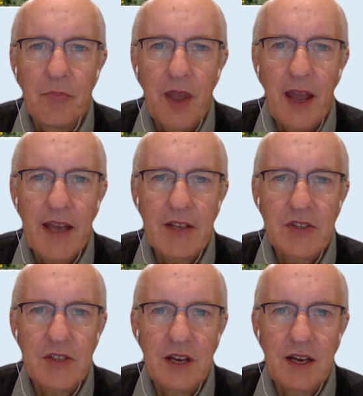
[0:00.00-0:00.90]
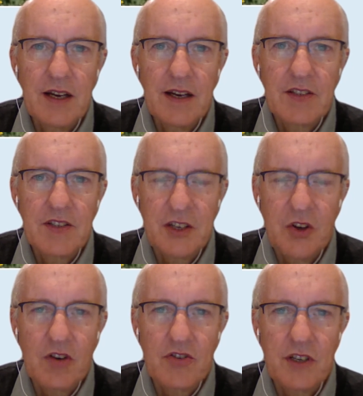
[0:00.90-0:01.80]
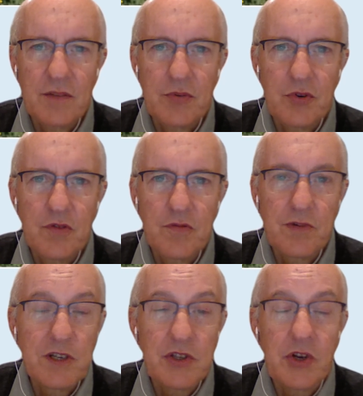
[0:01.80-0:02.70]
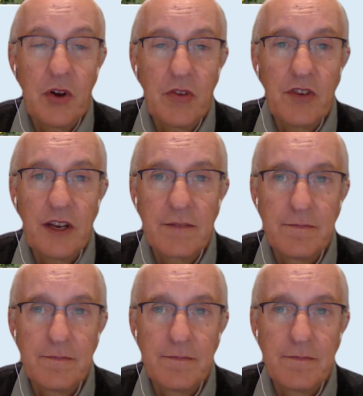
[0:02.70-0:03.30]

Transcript: as technology improves and brings the cost down.